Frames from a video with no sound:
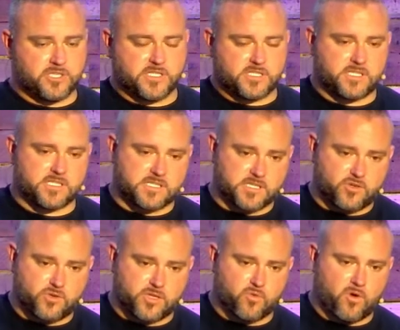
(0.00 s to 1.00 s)
Jesus is
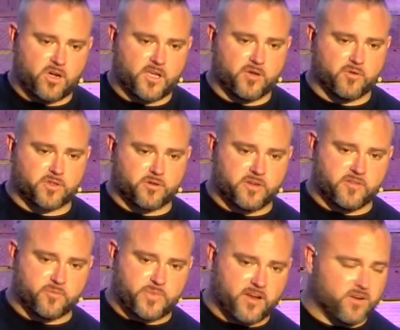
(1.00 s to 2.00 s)
literally walking with
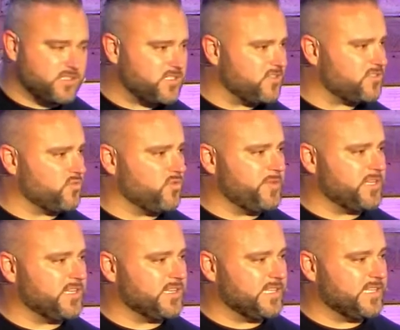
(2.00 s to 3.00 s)
grieving parents, and there's a
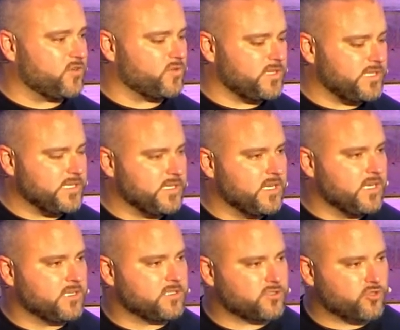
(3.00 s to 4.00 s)
woman that literally
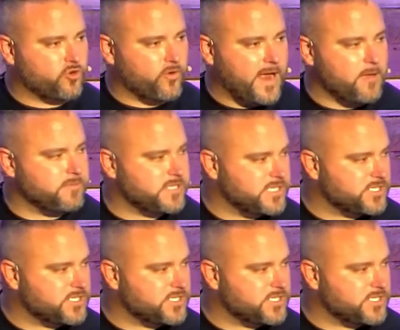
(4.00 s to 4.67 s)
grabs